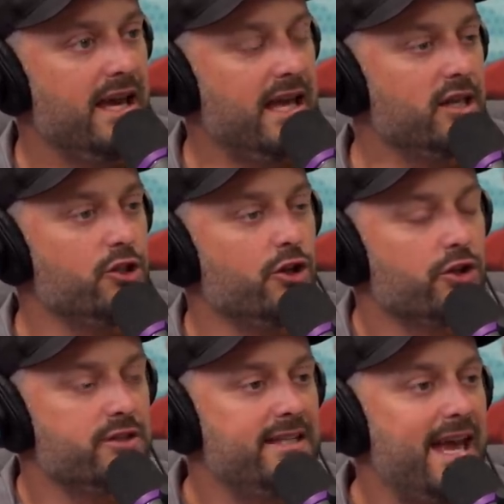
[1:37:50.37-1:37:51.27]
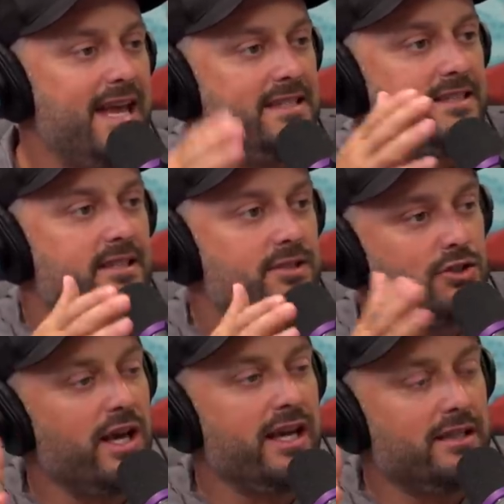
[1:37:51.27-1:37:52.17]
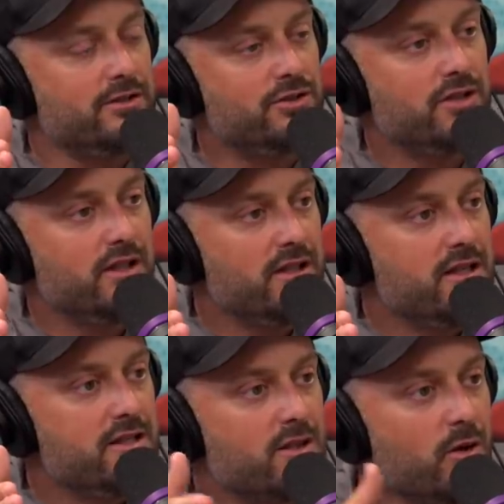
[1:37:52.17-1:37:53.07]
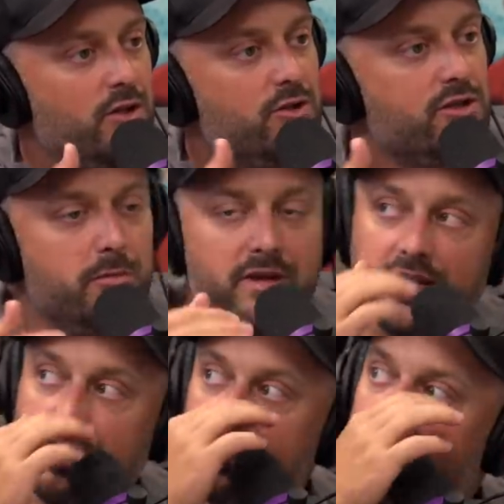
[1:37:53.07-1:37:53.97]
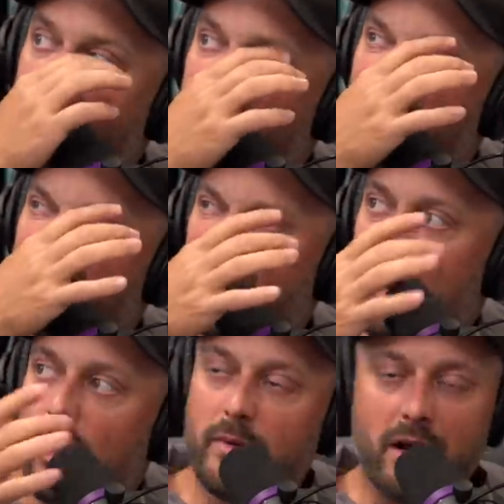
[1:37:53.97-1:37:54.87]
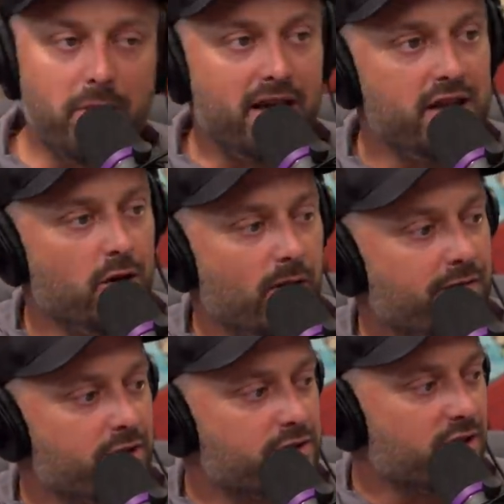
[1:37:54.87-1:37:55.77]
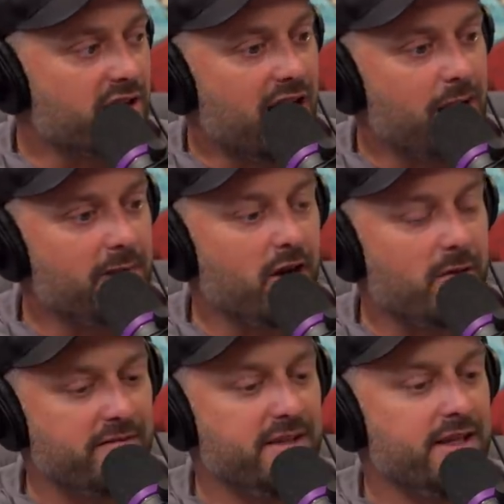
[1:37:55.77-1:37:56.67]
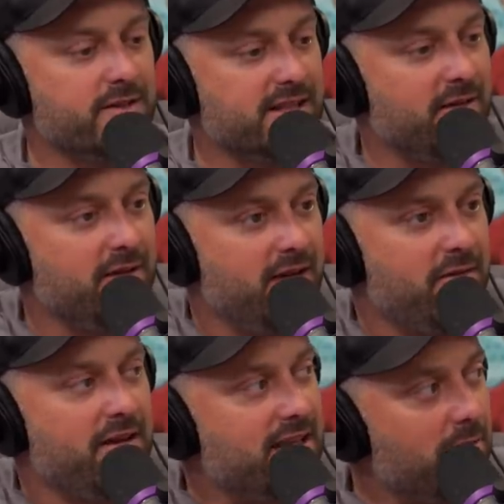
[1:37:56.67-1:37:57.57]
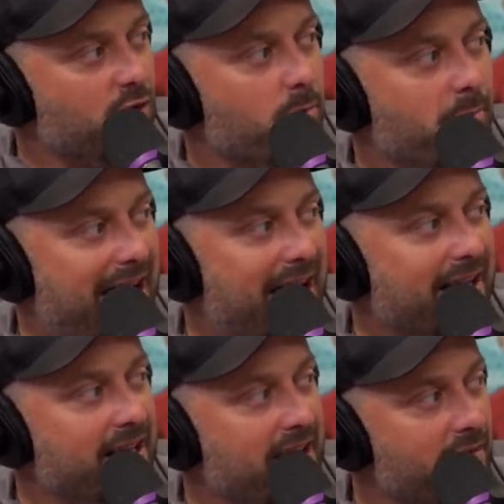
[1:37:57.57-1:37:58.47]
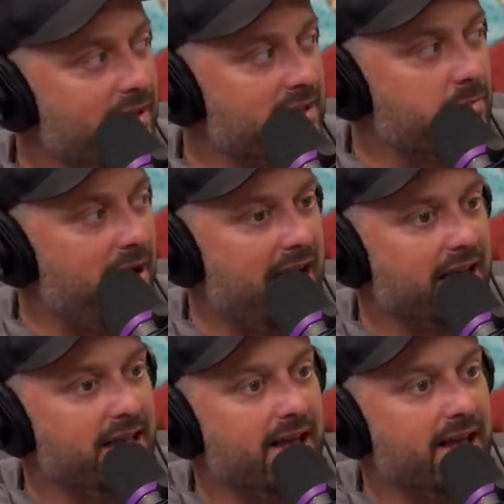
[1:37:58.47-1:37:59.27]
And then your taste change. So it used to be all about, you know, when I first started comedy, all my videos, I'm real baggy. Everything's baggy.